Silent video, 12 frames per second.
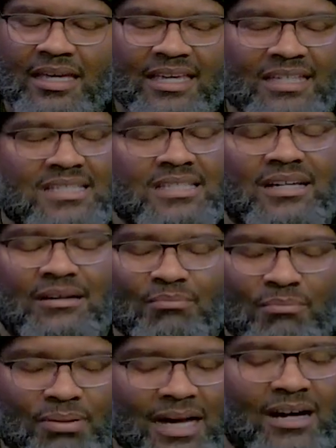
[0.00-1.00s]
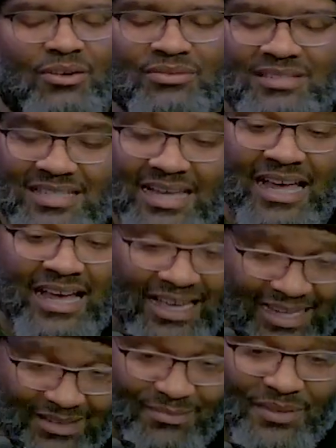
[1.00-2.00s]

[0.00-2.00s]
It's about time,